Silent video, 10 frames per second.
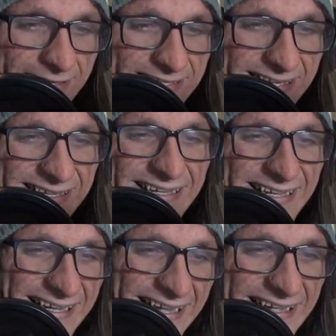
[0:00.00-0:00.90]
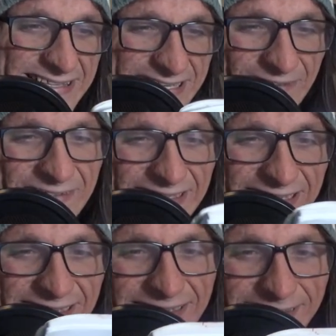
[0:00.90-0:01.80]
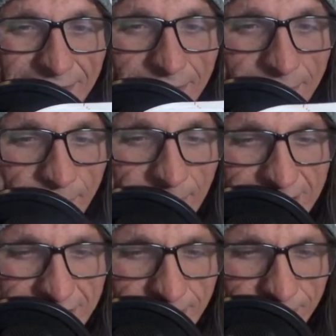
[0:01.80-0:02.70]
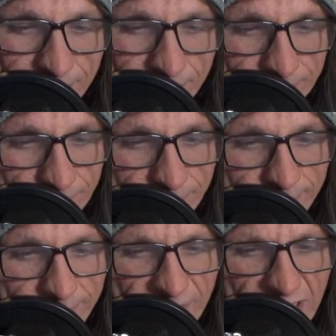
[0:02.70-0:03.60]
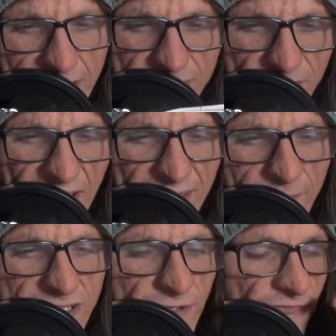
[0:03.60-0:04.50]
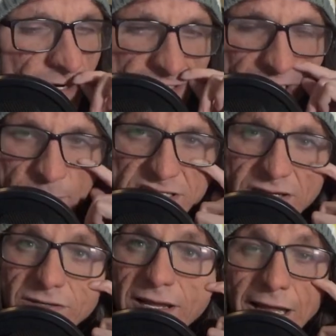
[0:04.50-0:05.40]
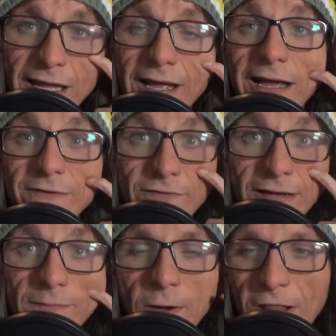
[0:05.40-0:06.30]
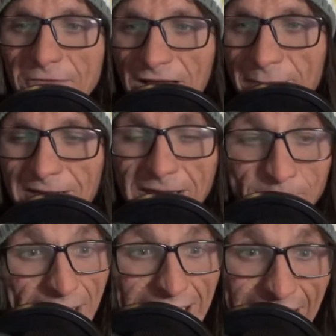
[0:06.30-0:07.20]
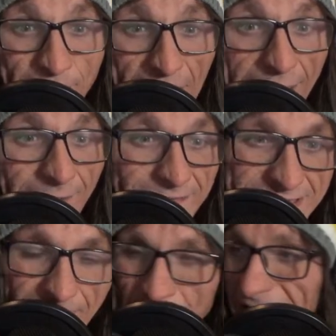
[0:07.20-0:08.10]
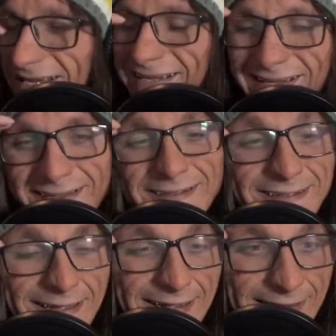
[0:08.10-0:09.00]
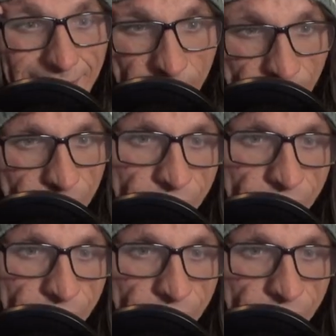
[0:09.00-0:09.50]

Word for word: it's it's odd, but so so yeah, that was the first episode of uh, Mona the Vampire to back, get back on topic, um,